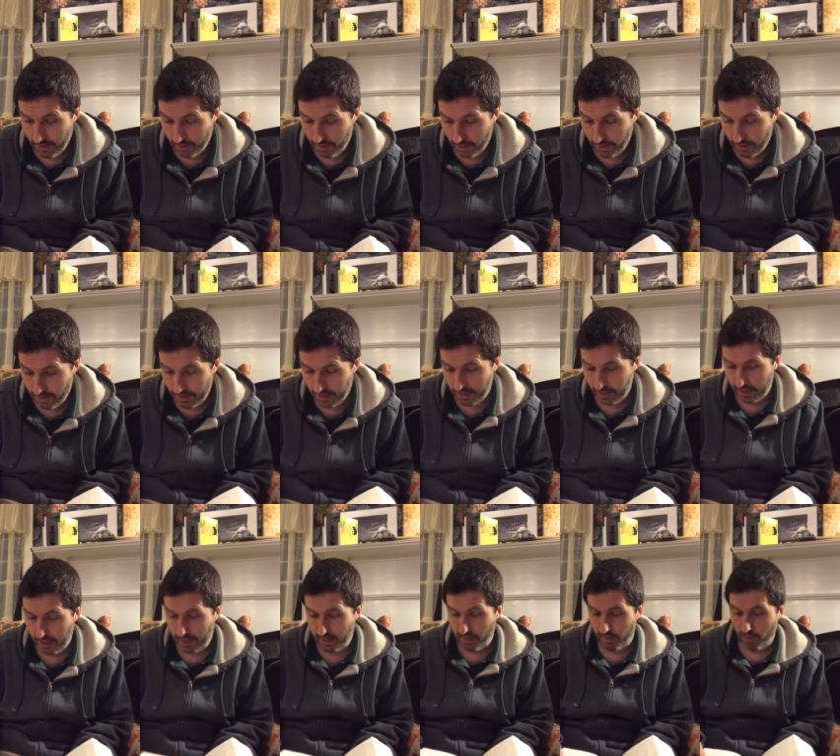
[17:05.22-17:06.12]
didn't
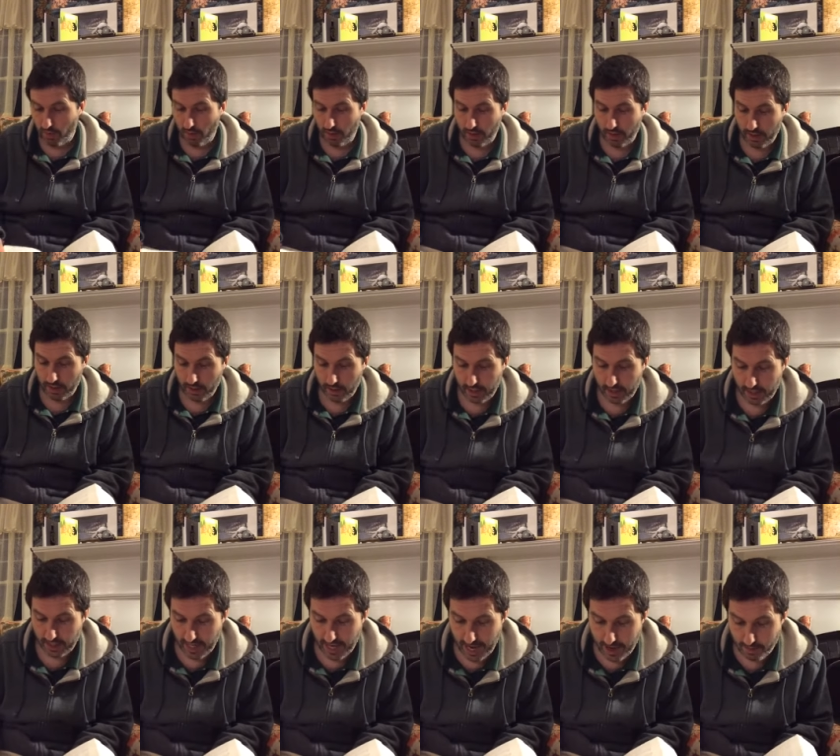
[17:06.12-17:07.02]
leaned forward to look at
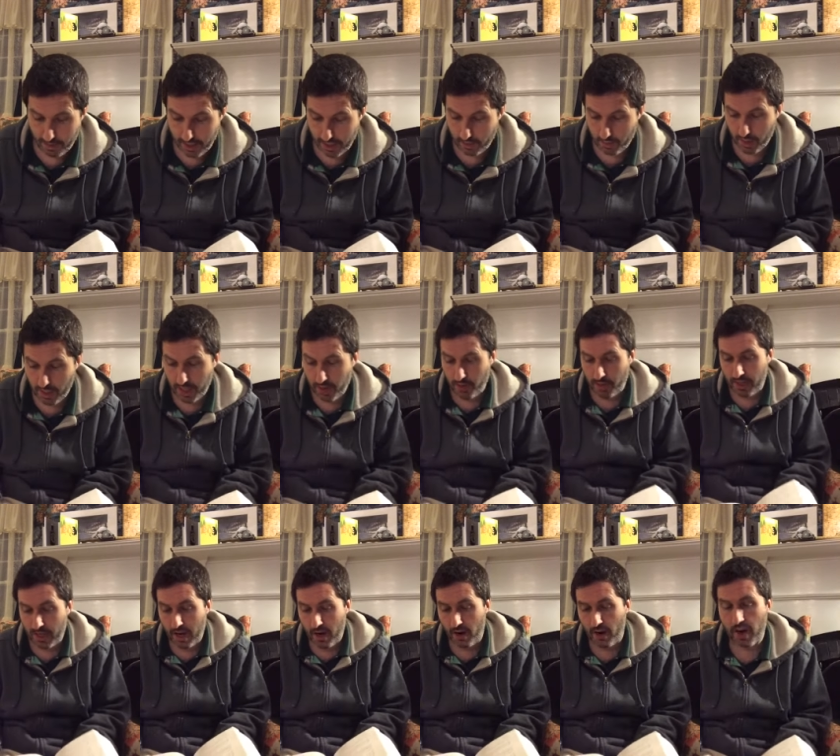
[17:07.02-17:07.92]
the napkin, but he was
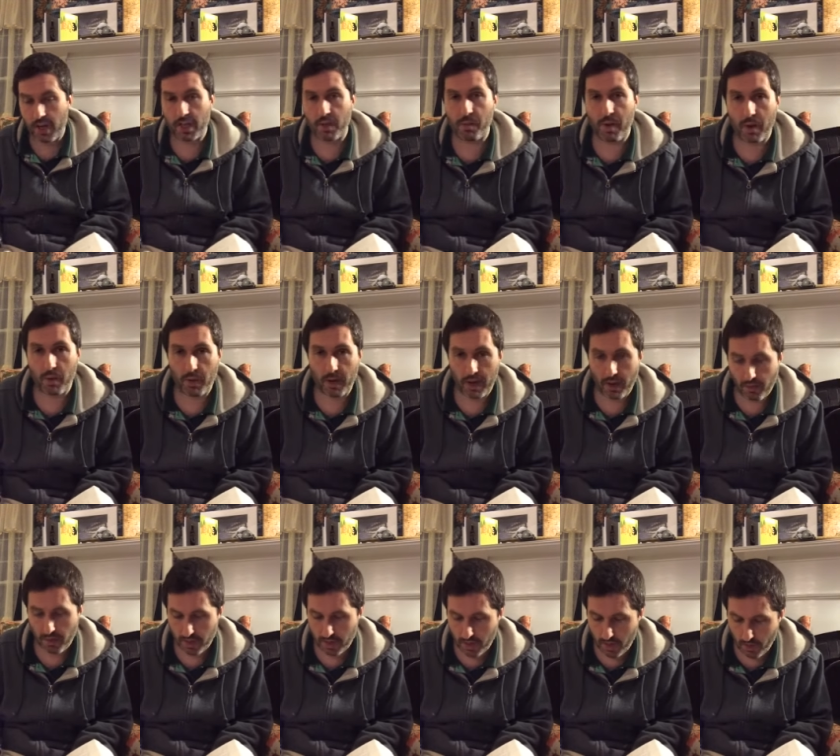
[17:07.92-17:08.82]
curious about what I
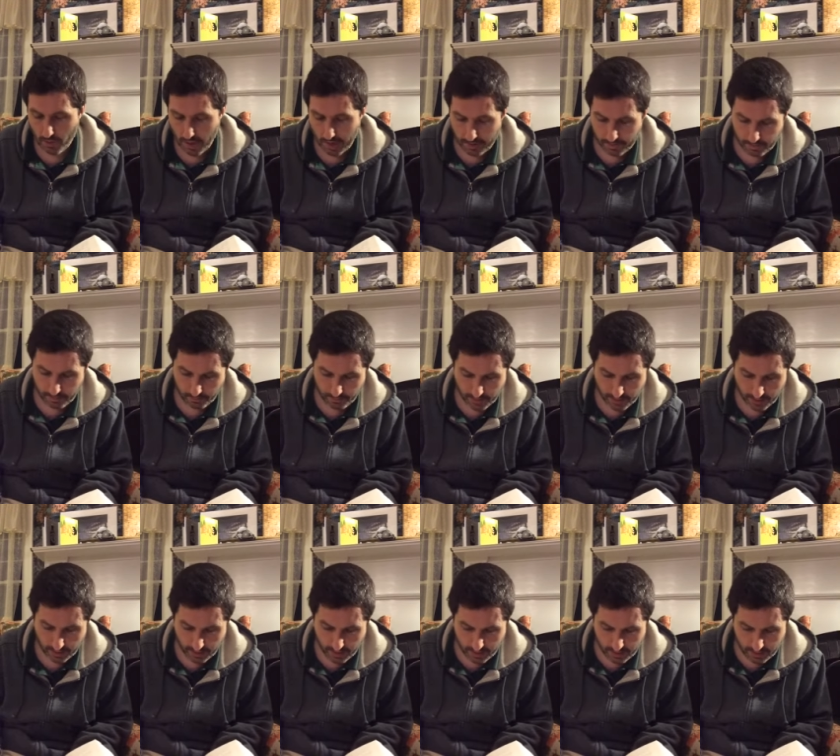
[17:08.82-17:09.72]
was doing.
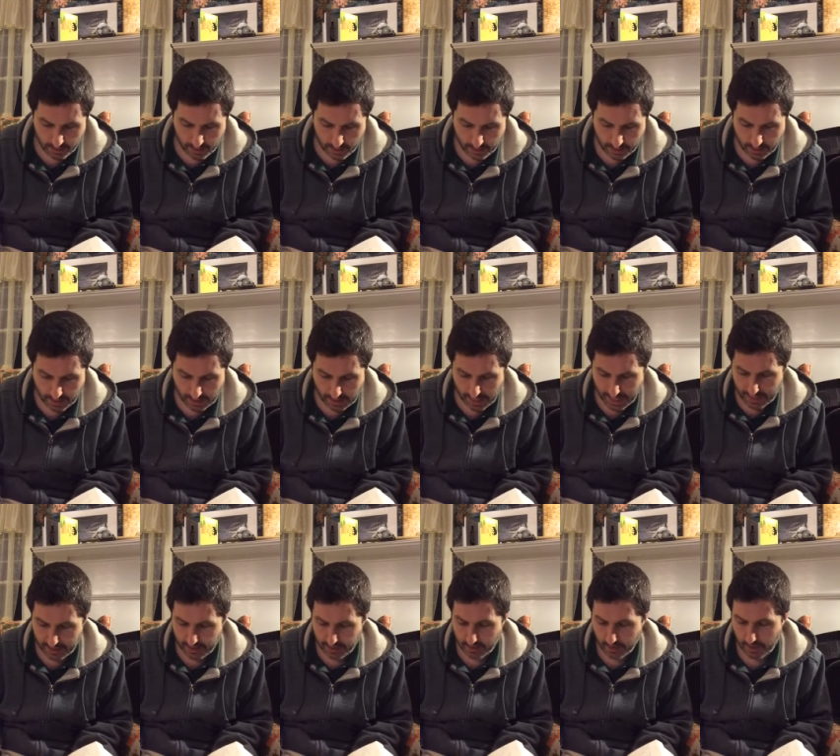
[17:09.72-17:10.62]
Since I
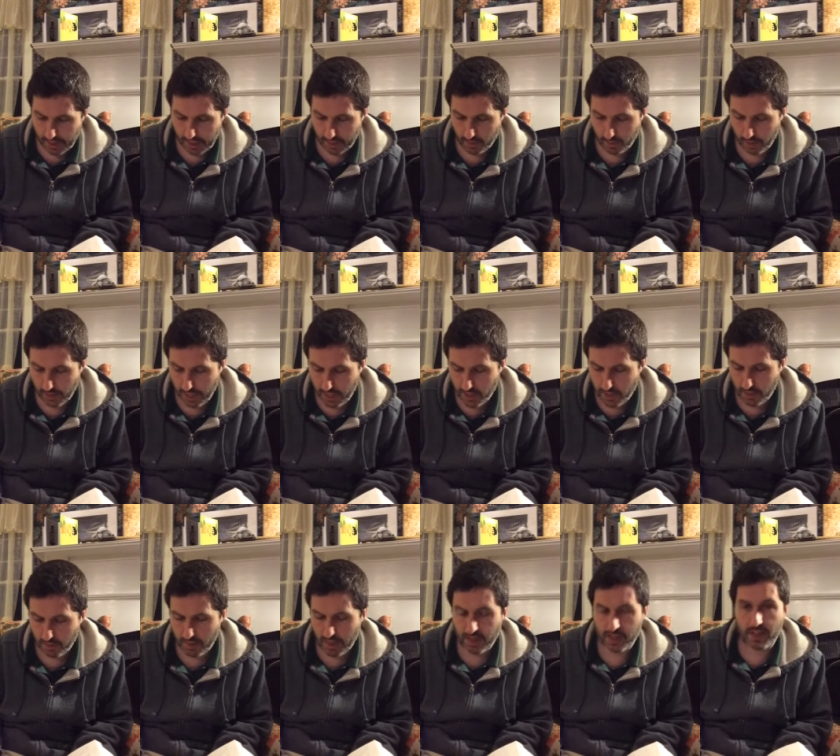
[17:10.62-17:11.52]
lacked a good
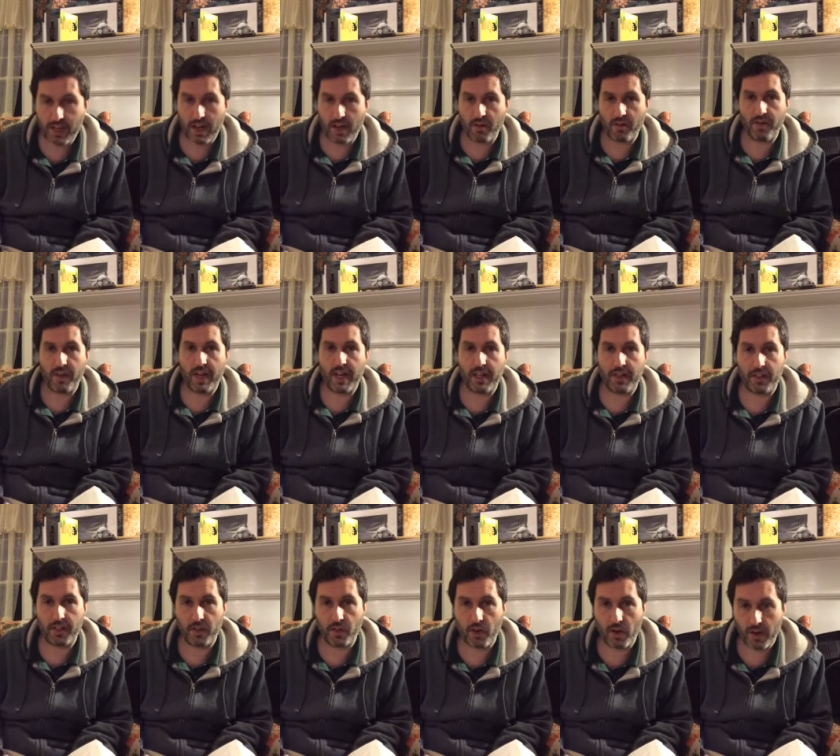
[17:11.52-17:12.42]
explanation myself, I
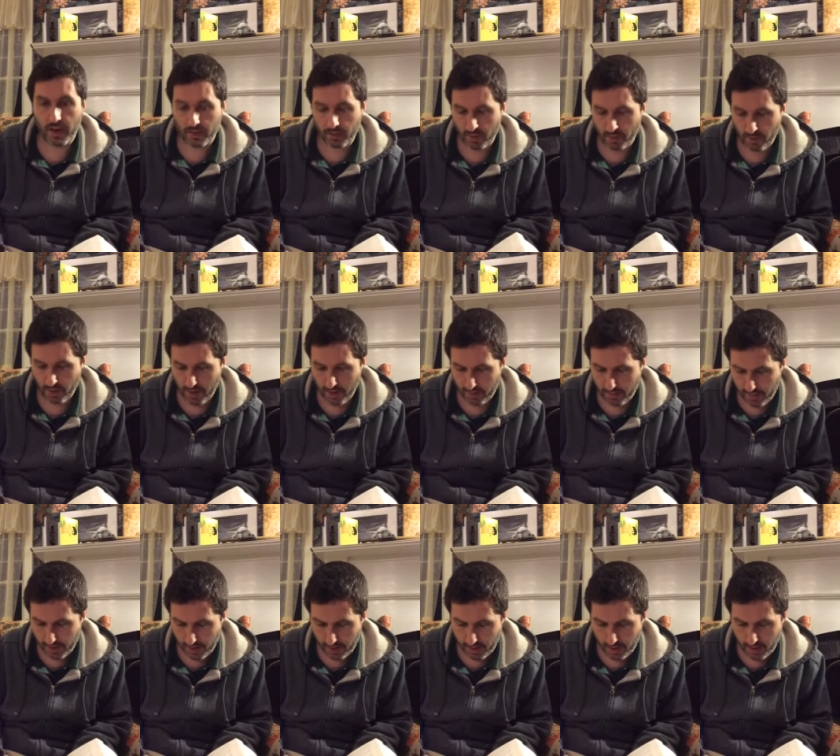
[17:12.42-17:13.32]
hid the drawing from him.
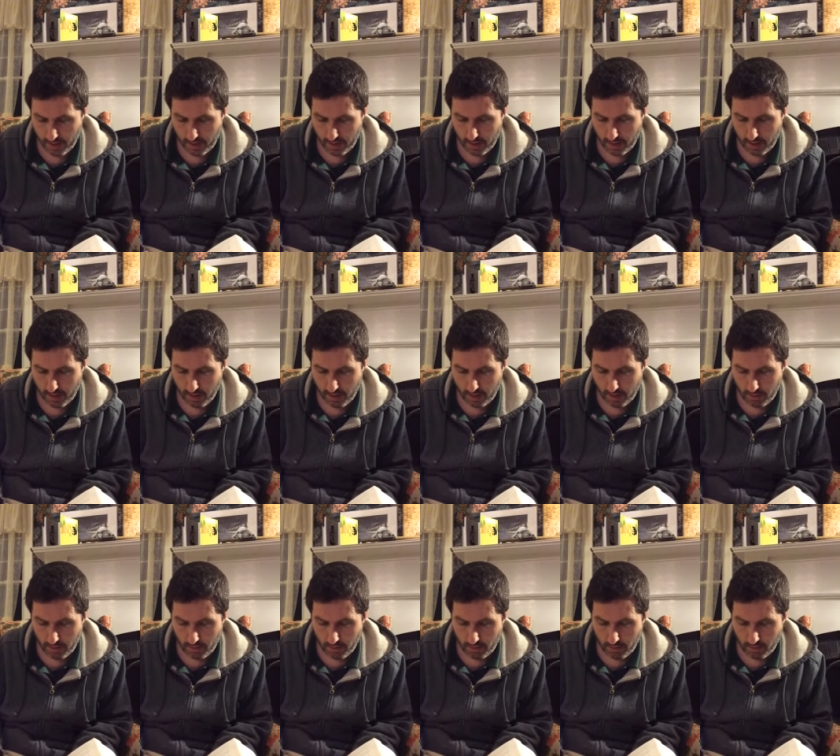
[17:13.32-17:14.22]

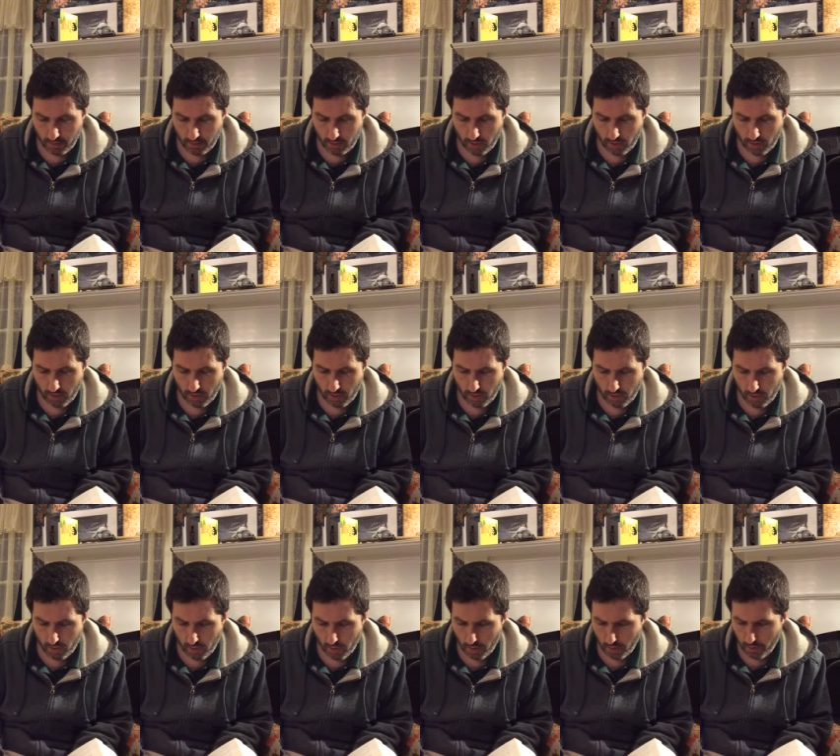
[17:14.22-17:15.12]
So,
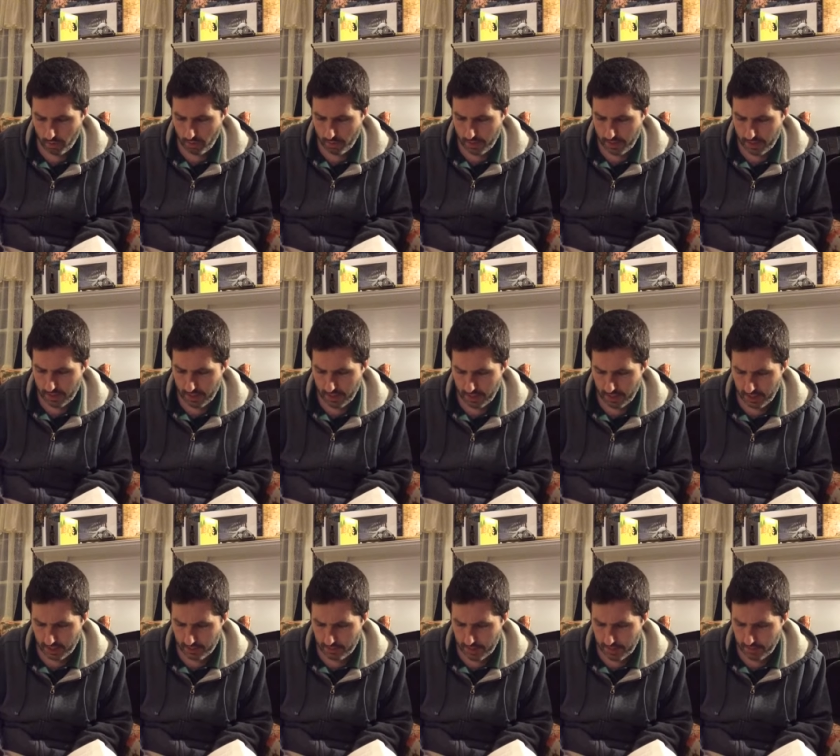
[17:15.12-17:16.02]
what were we
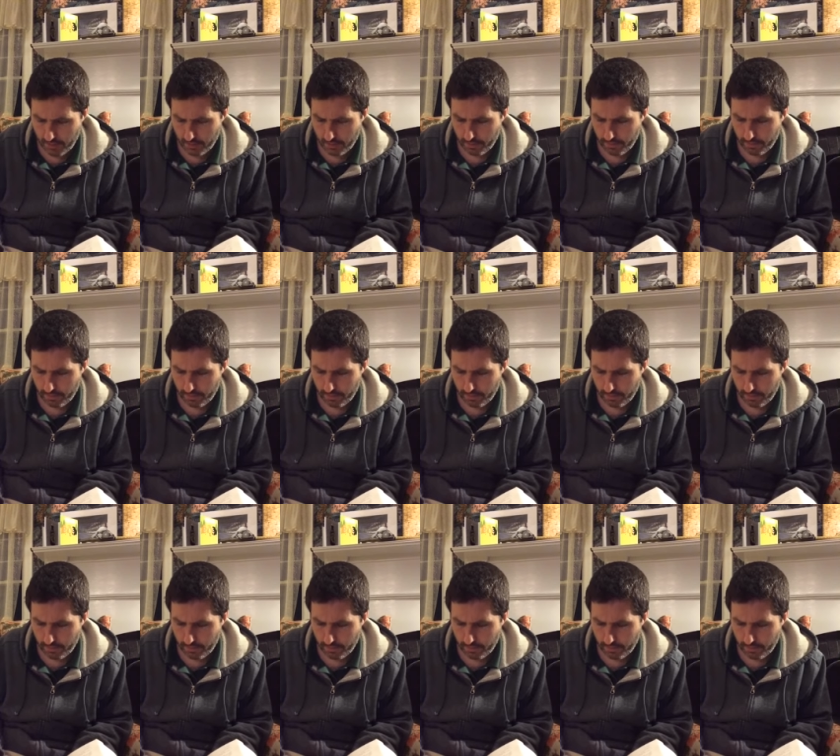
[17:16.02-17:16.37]
saying about?